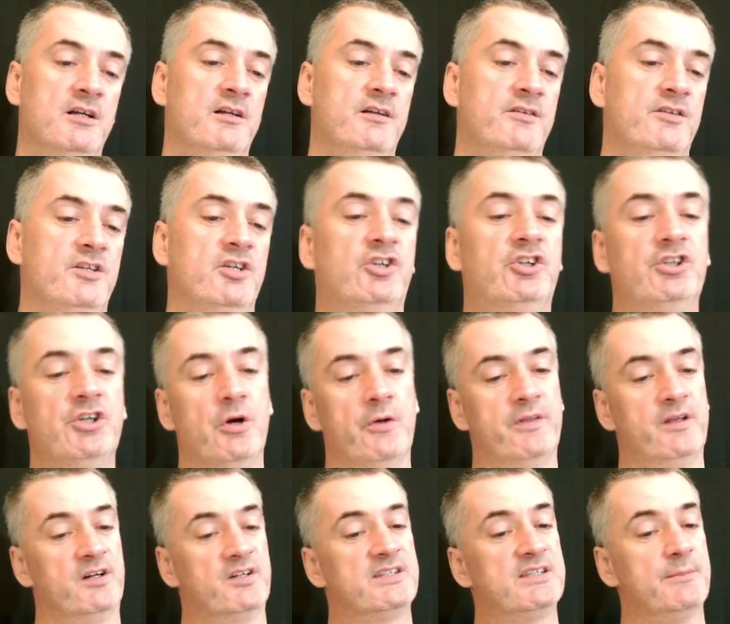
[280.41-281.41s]
to show
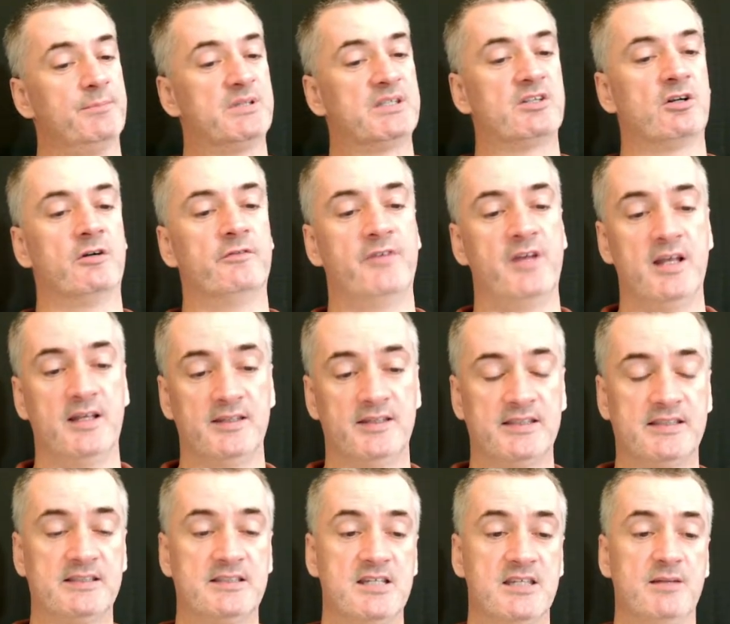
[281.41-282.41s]
their
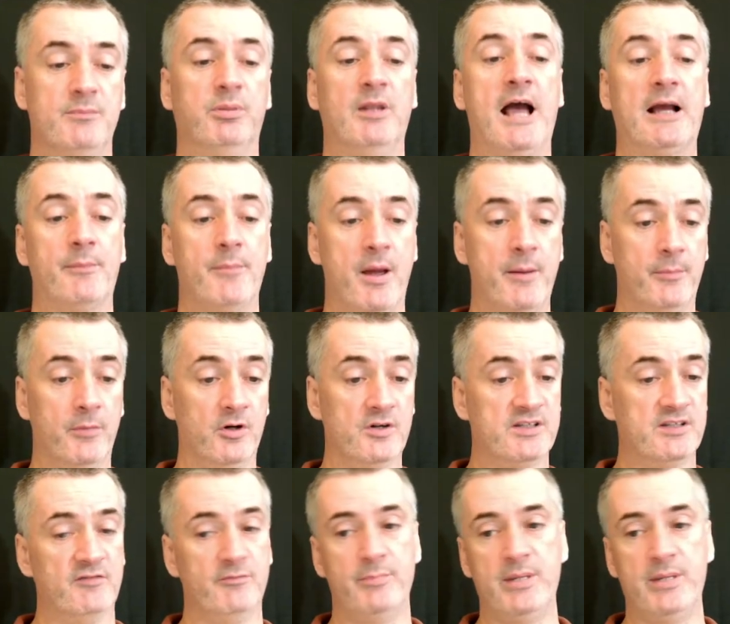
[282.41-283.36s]
subservience to the black members of